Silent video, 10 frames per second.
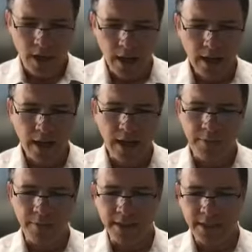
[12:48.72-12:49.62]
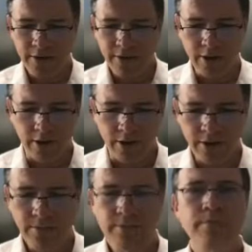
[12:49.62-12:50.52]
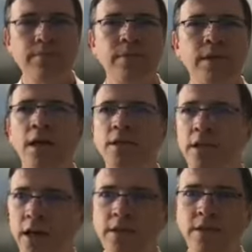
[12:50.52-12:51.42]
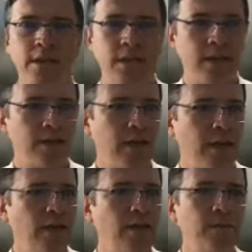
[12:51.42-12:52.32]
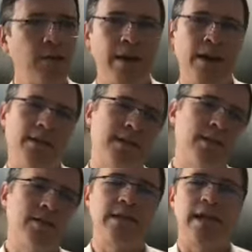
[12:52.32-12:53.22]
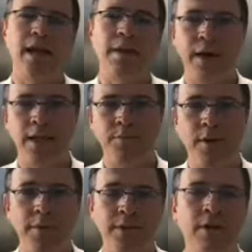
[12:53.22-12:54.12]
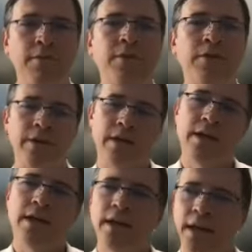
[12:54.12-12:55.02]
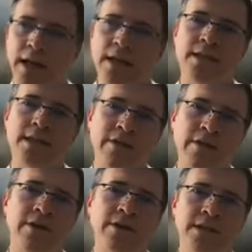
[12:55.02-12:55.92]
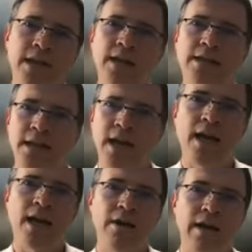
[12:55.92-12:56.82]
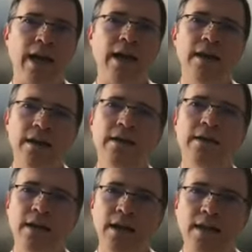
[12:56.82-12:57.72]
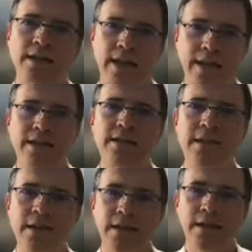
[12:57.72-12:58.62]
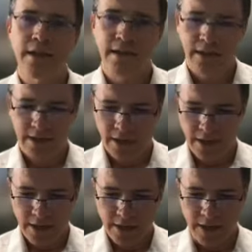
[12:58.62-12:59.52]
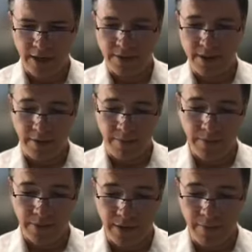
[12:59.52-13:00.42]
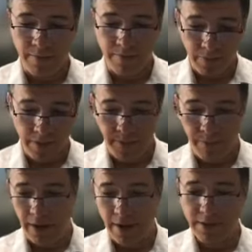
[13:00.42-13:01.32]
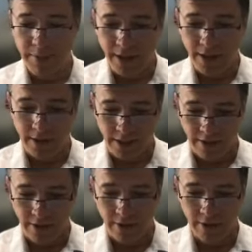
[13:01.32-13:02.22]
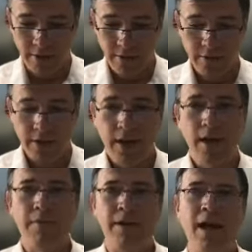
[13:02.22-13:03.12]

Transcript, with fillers: Lakach mesikritkon. So he goes to the so he goes up to the band and says, "Listen, can I buy this property off you?" And the sikrikon says, "Yeah, okay, I'll take it." So so so he, he gives the money to the sikrikon, but